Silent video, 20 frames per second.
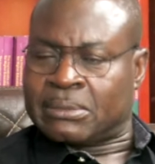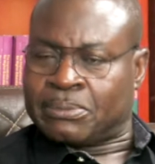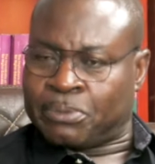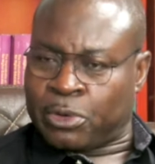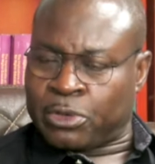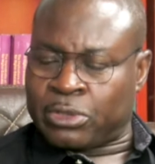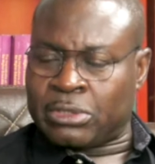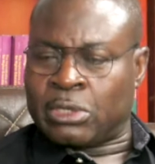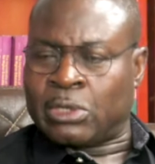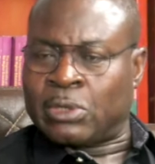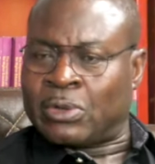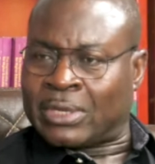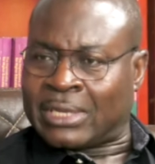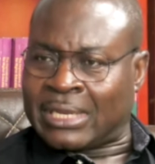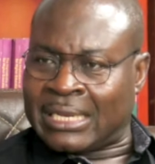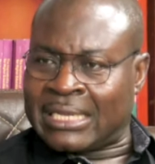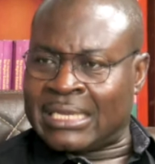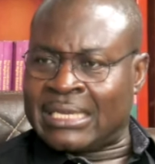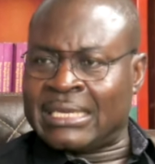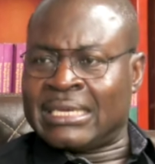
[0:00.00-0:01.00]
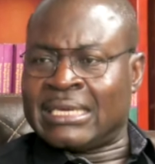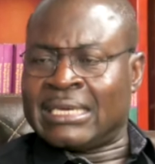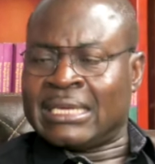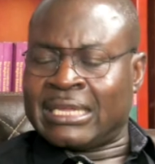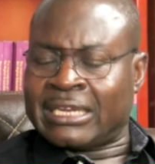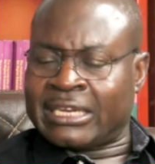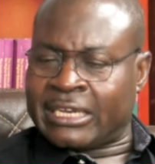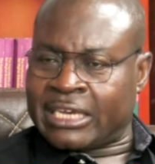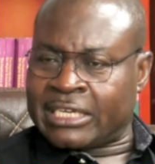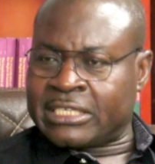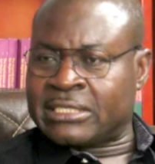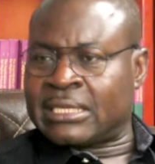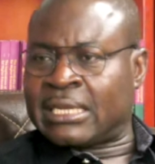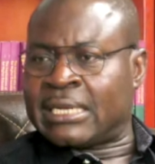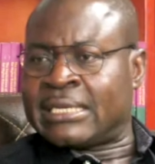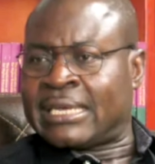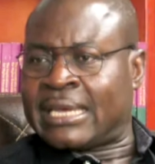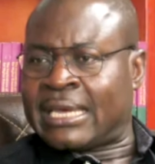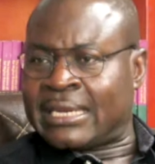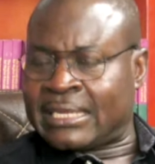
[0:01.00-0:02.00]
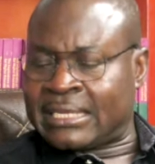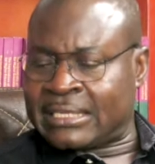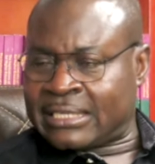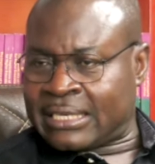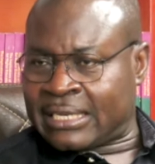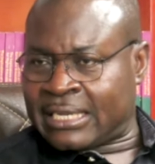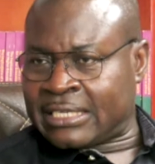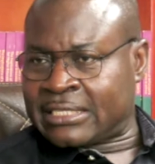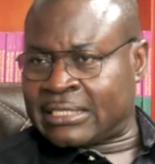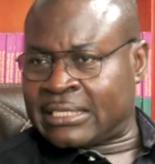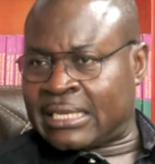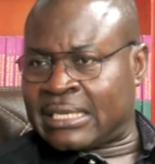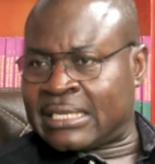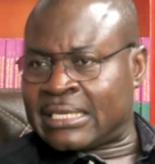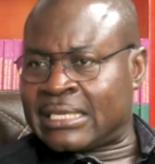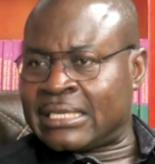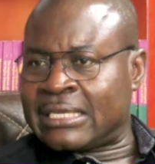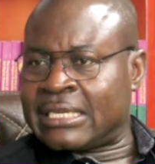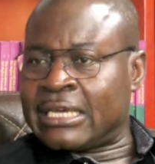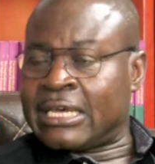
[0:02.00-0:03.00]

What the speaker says: both locally, nationally, and internationally.